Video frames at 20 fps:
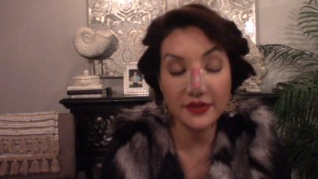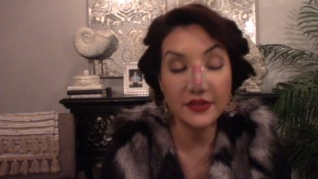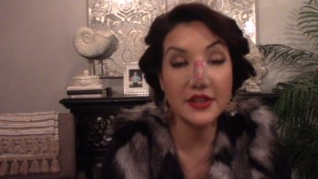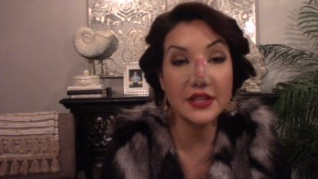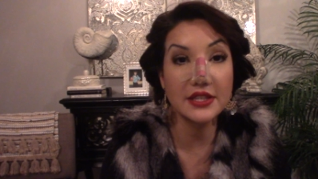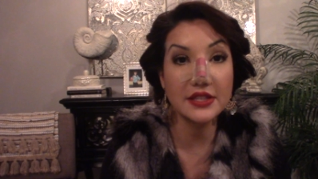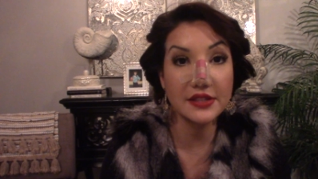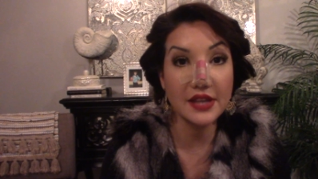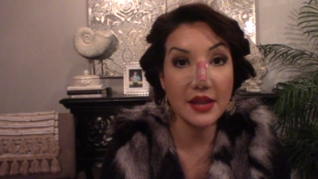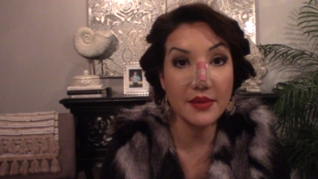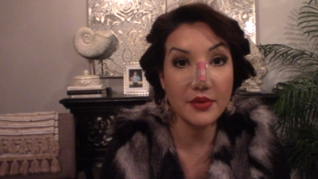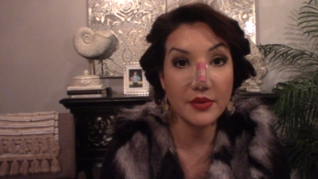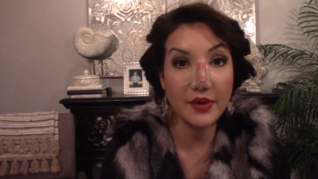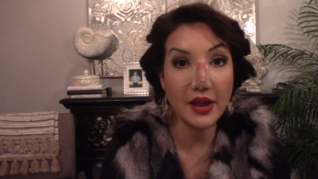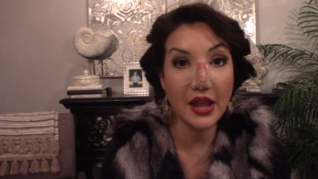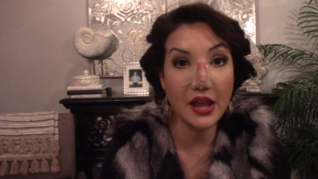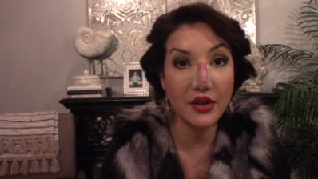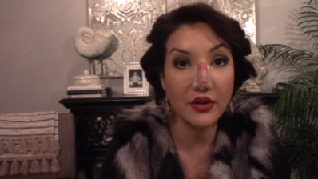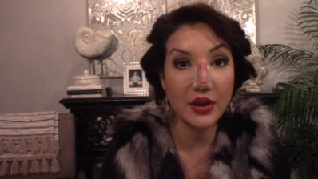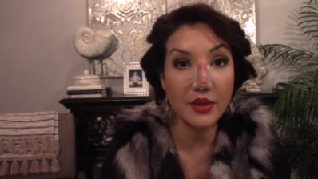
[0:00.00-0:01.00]
This time
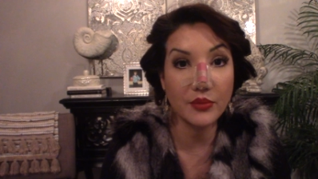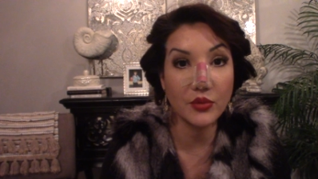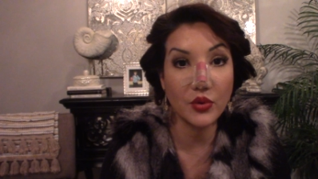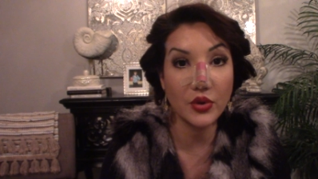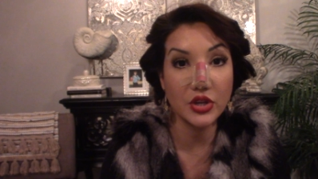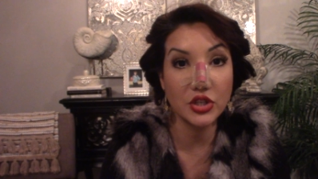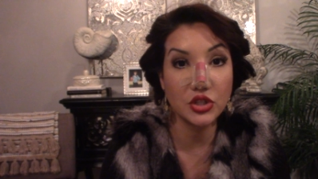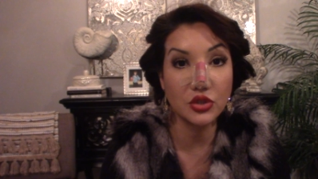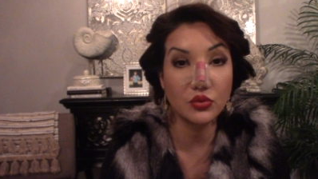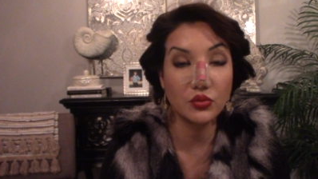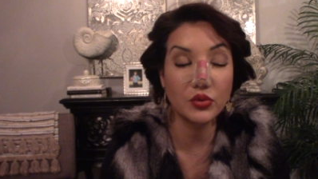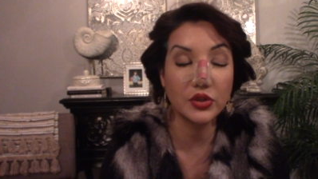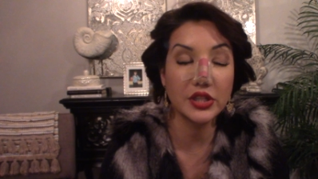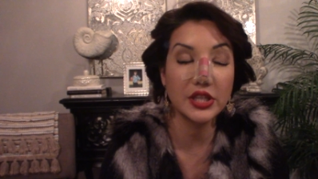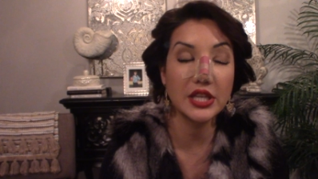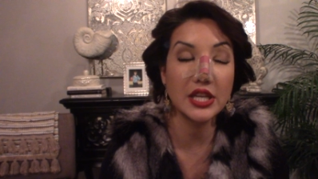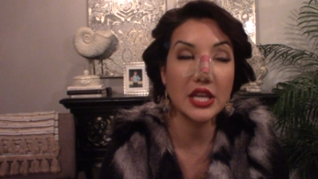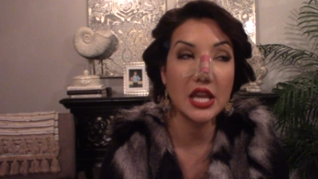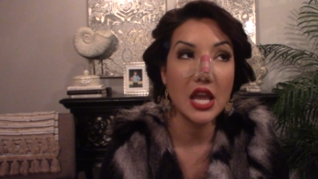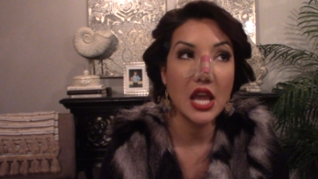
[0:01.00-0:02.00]
around, I'm going to
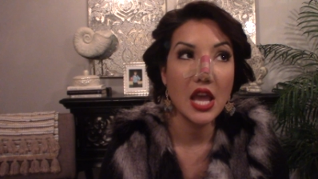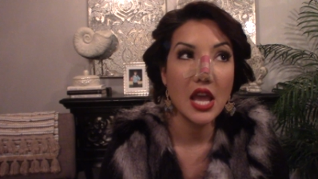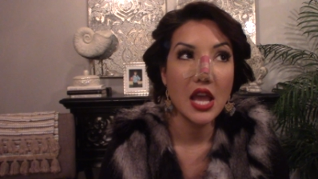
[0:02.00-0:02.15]
really